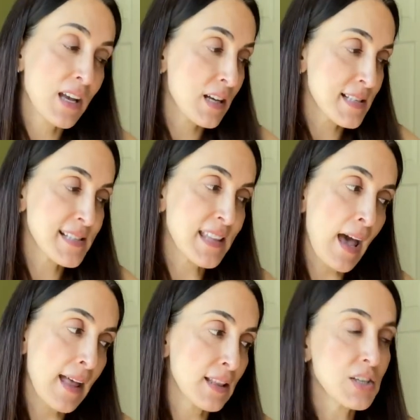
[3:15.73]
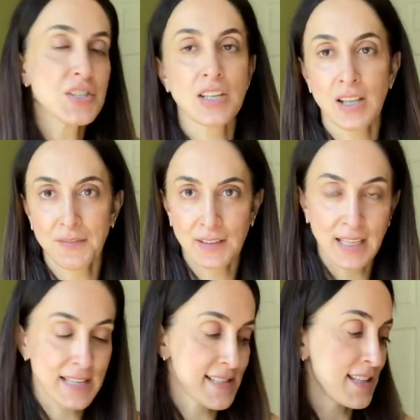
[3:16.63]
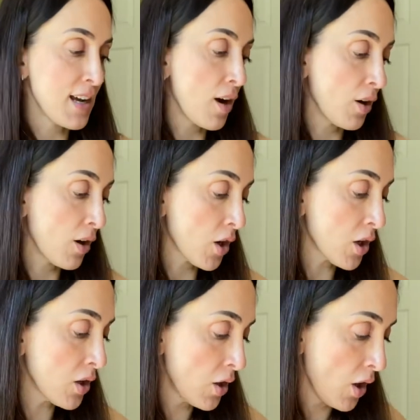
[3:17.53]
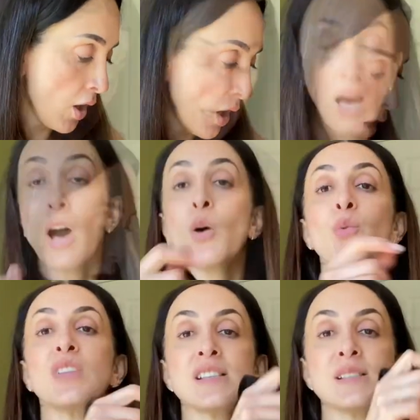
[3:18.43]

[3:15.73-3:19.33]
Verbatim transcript: stylish and i feel like it's younger how this